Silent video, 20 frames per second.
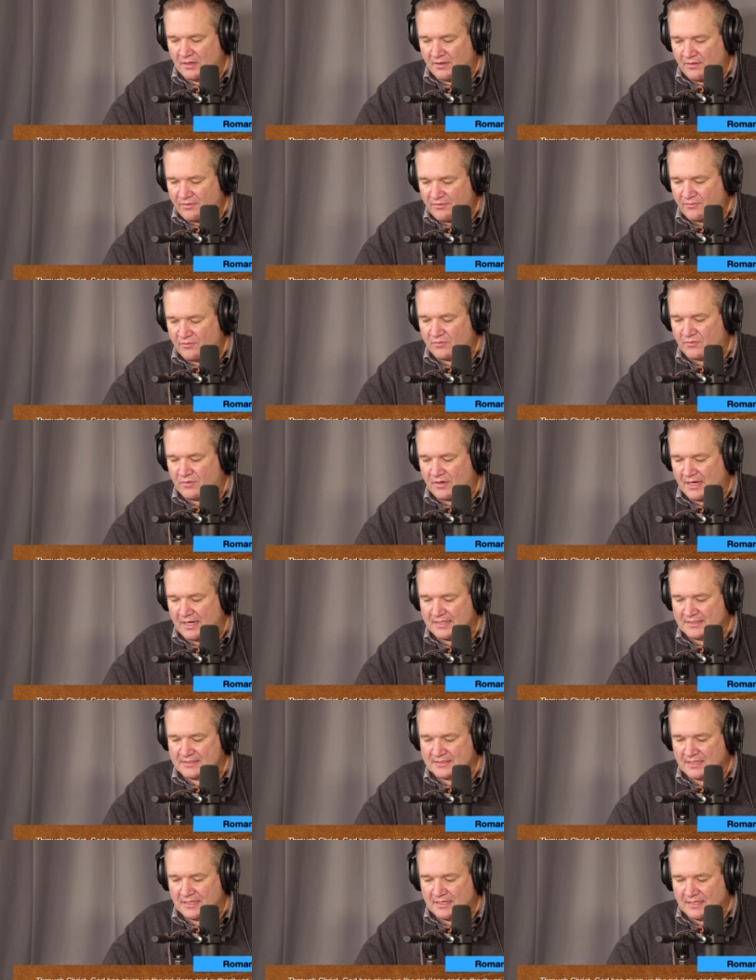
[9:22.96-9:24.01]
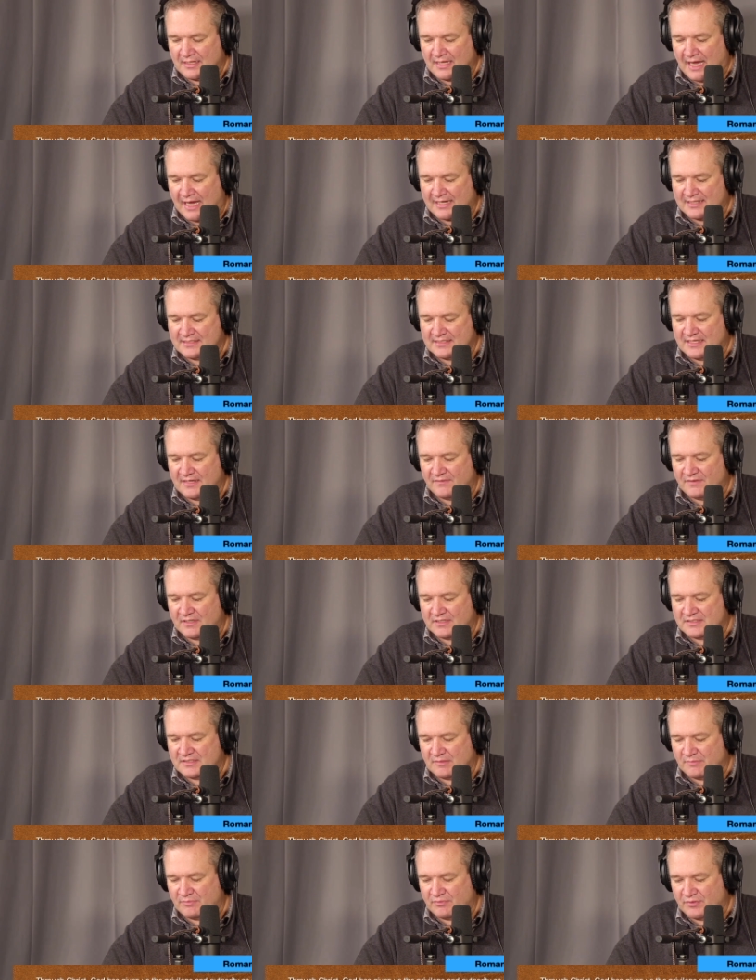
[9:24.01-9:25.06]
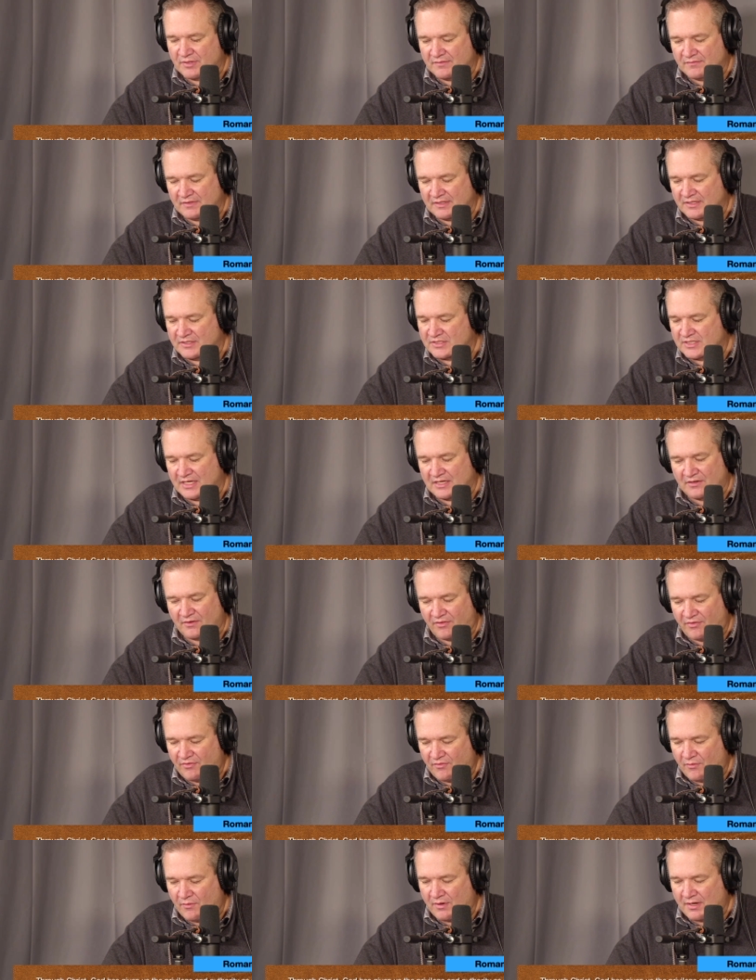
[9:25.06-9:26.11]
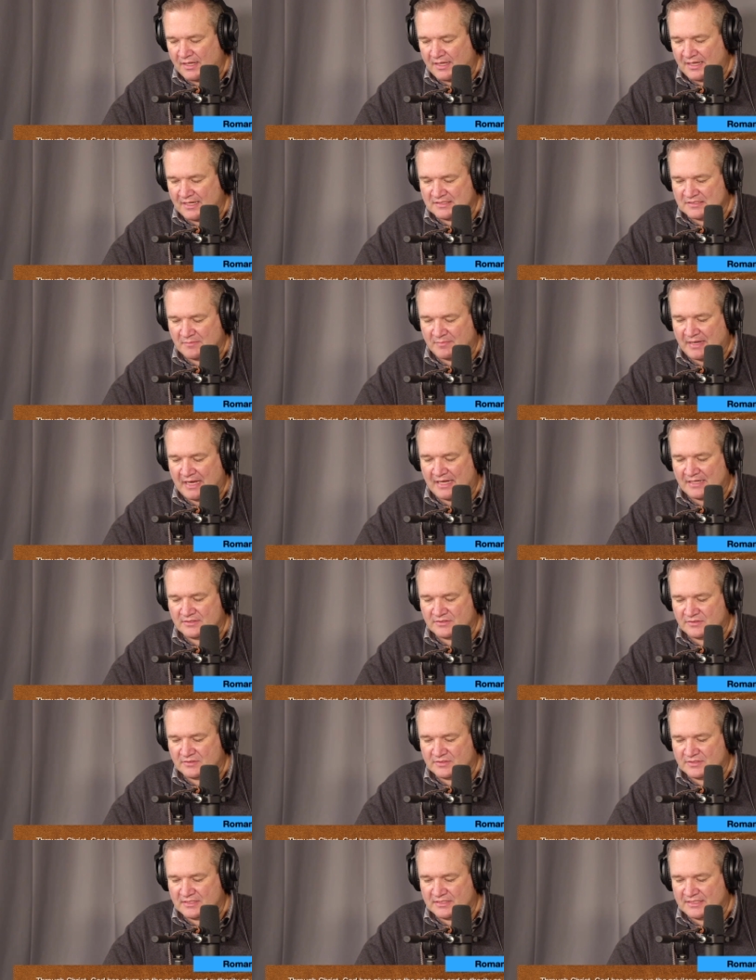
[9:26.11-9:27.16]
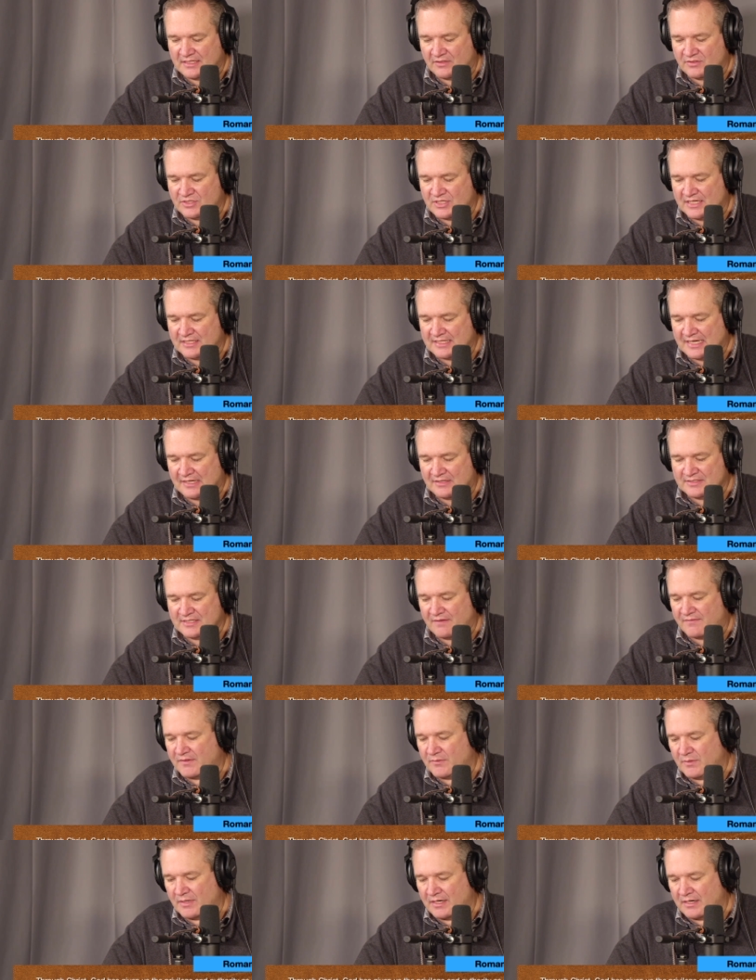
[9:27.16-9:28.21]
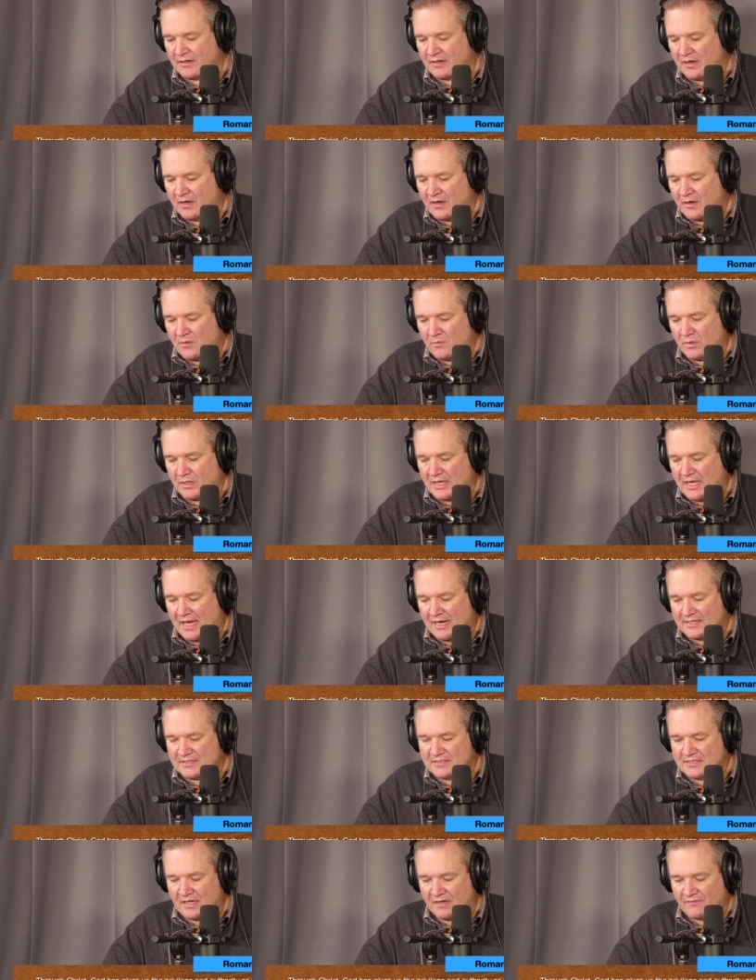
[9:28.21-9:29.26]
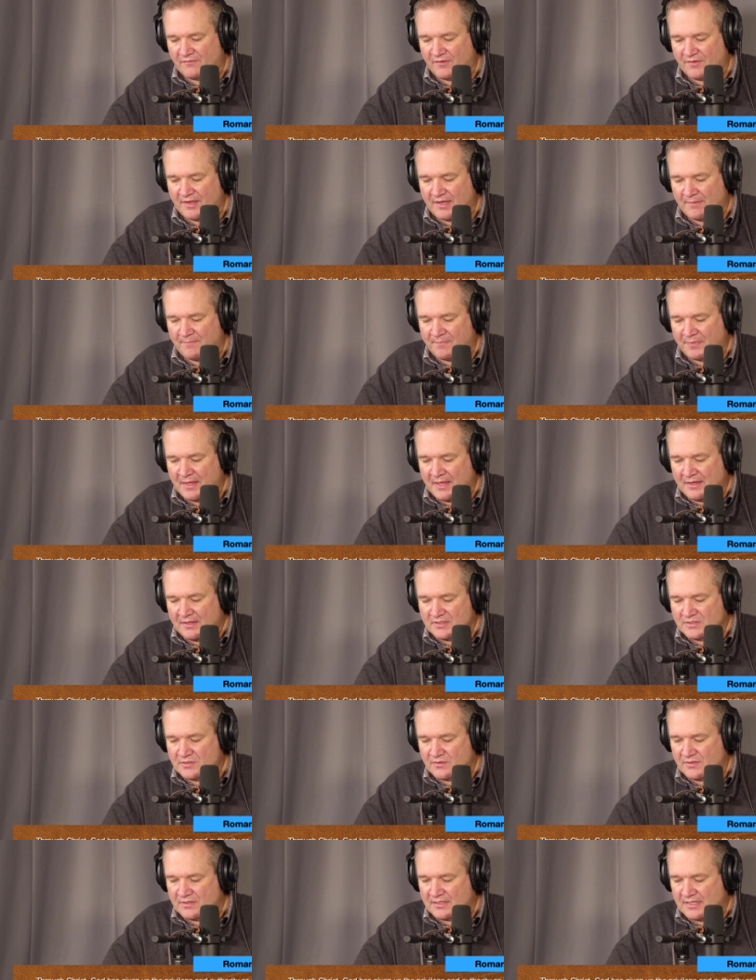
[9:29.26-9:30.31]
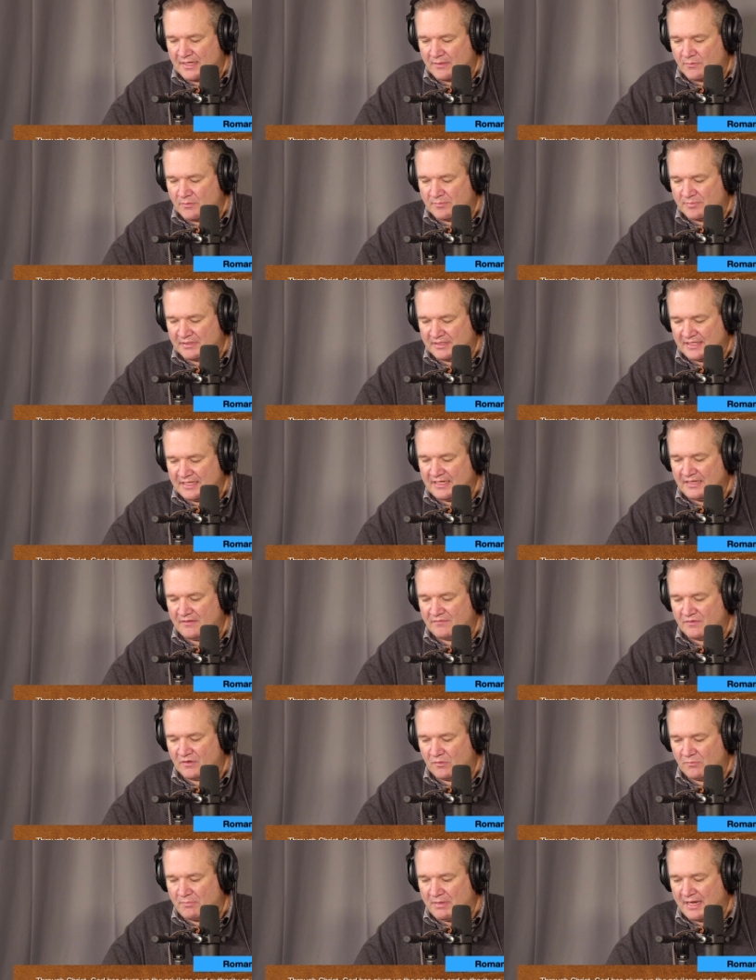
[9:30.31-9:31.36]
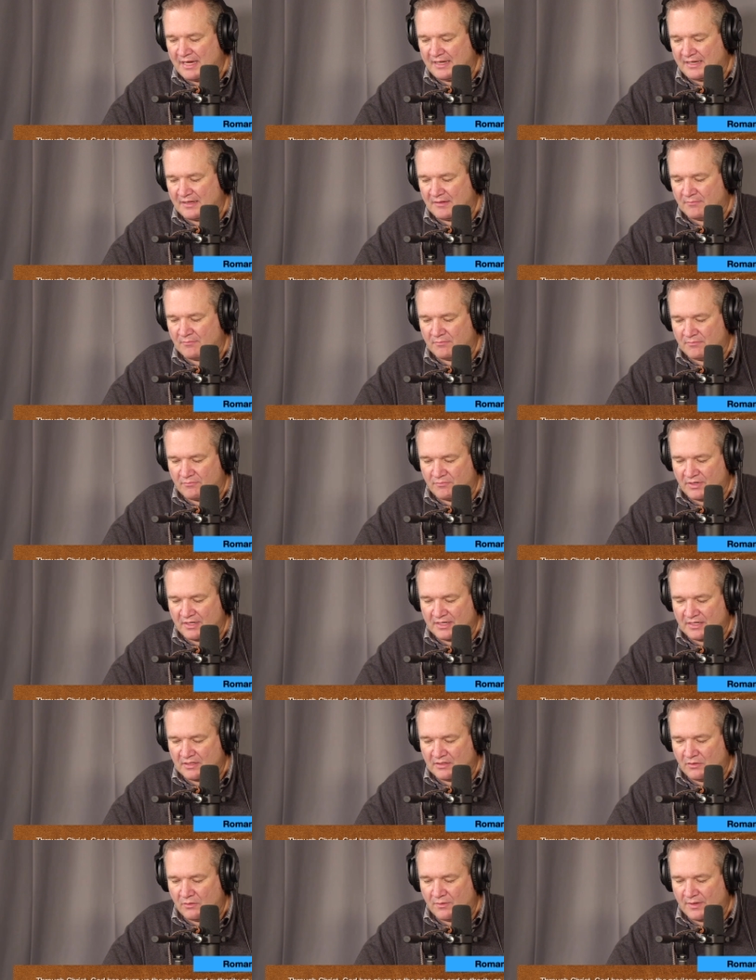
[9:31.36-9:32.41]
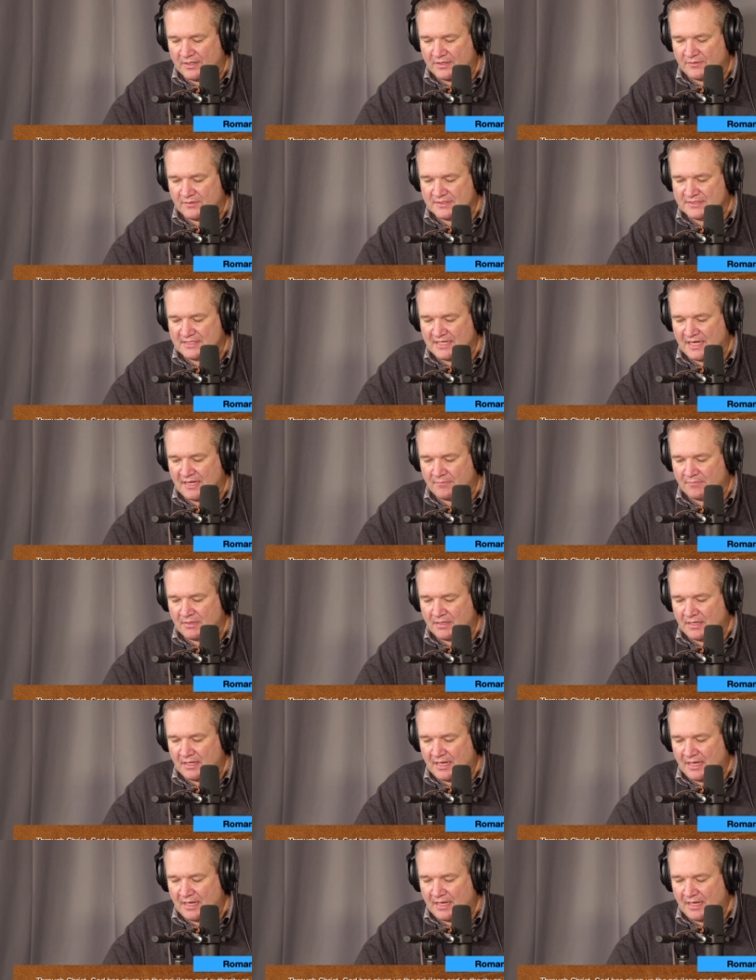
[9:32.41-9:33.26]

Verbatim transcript: Through Christ, God has given us the privilege and authority as apostles to tell Gentiles everywhere what God has done for them, so that they will believe and obey him, bringing glory to his name.